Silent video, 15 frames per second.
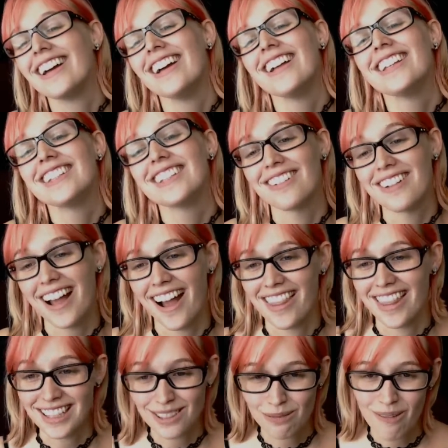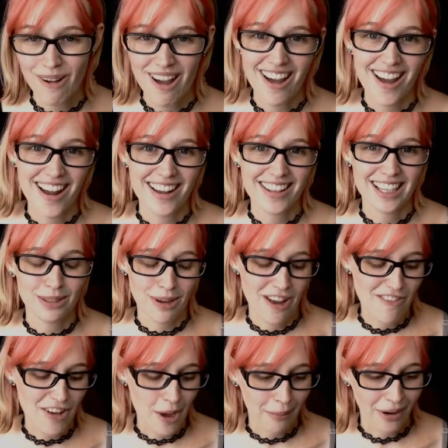So yeah, that's why I've
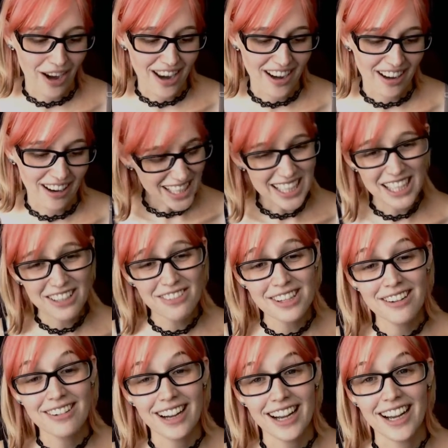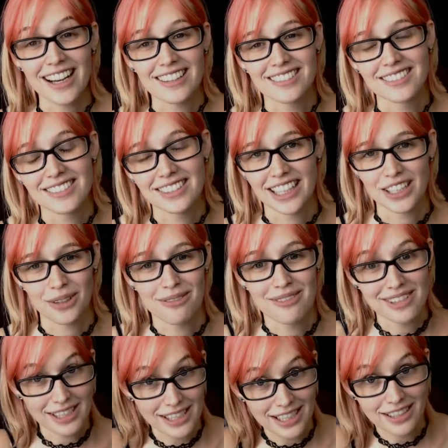upgraded, even though I like don't
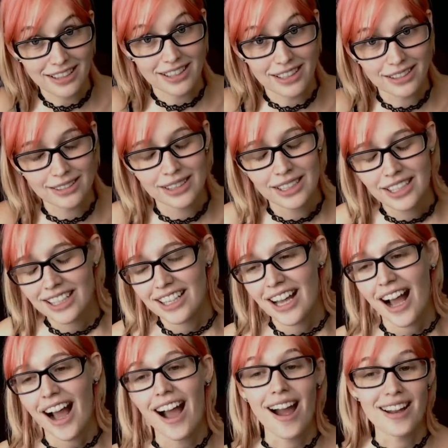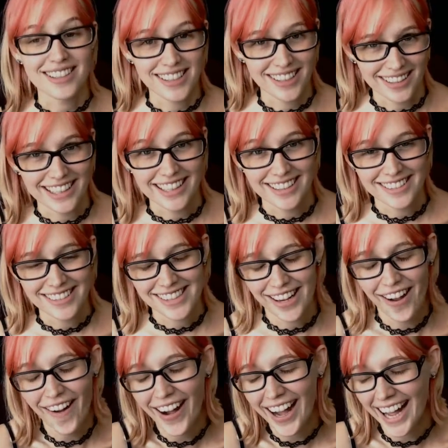need to. I still did it. So
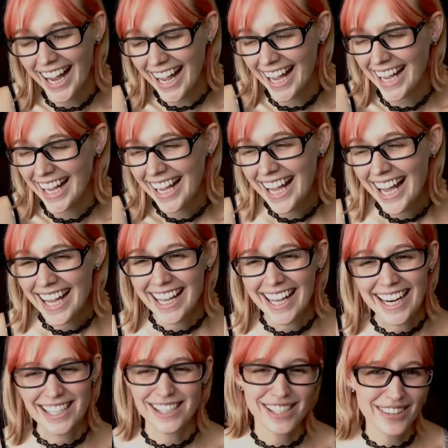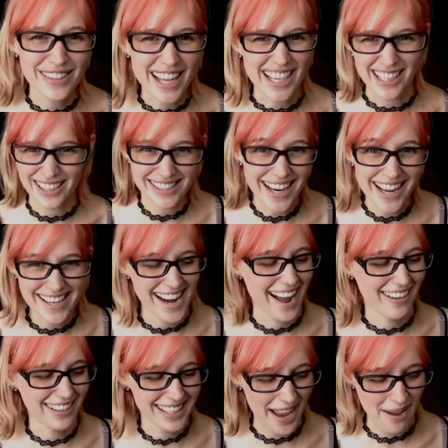like it's too late. It's done now.
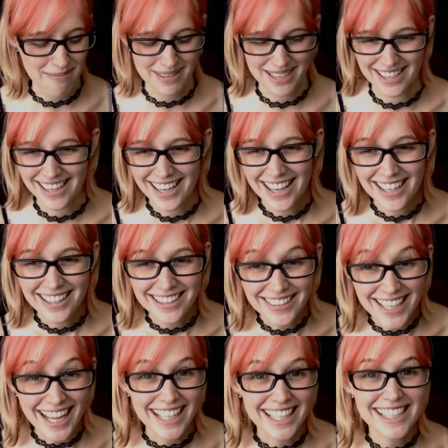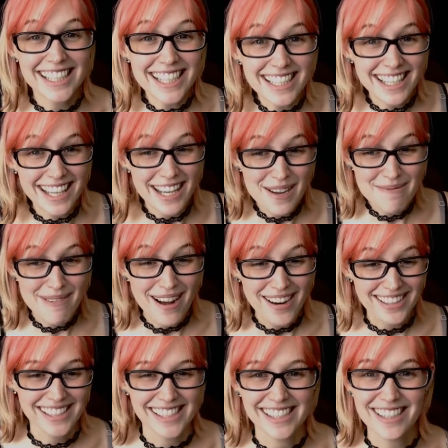It's happened. So yeah, let's get to the
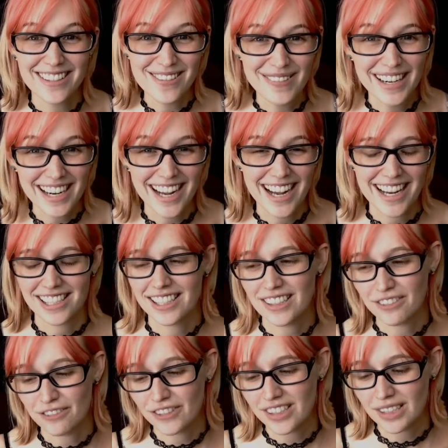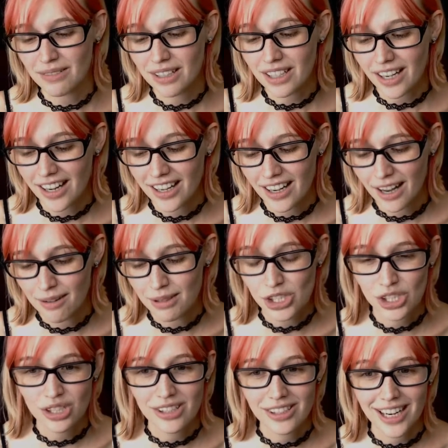unboxing. Oh my gosh. So first I'm going to
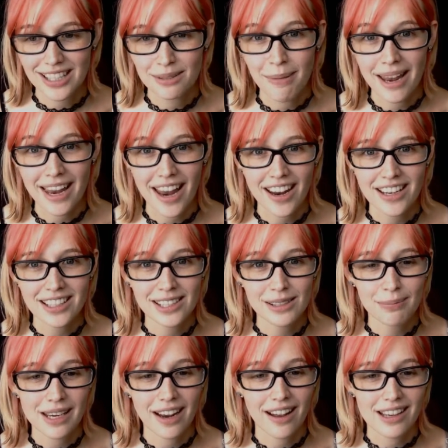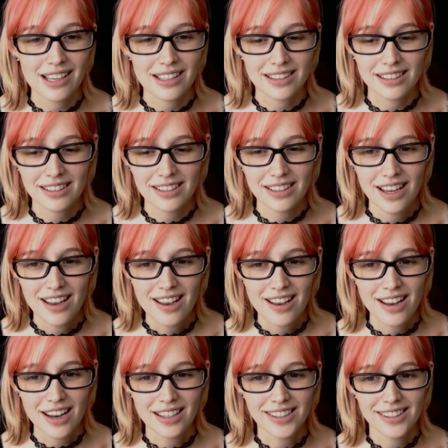show you guys my case because
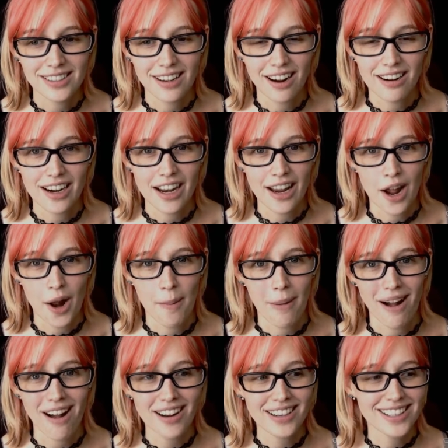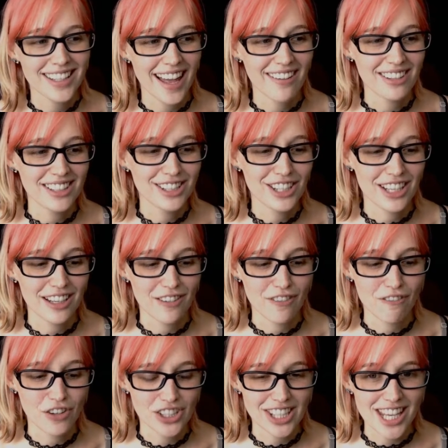it's already unboxed. That was the
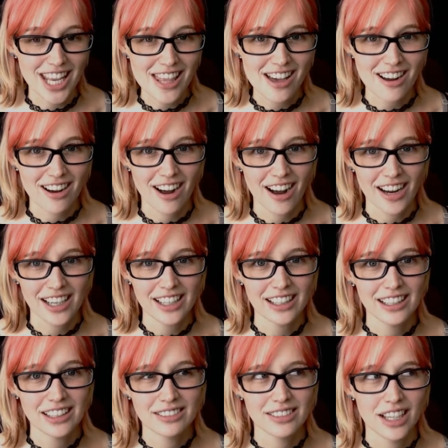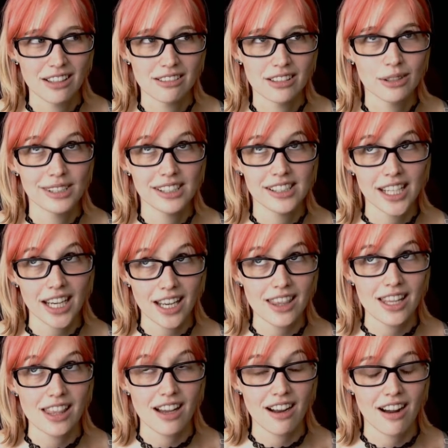first thing that got here. No, it was the second
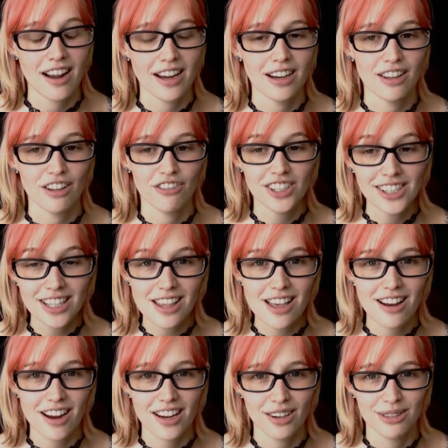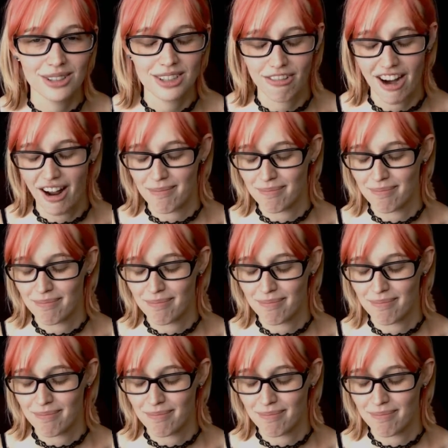thing that got here. The first thing that got here was the RAM.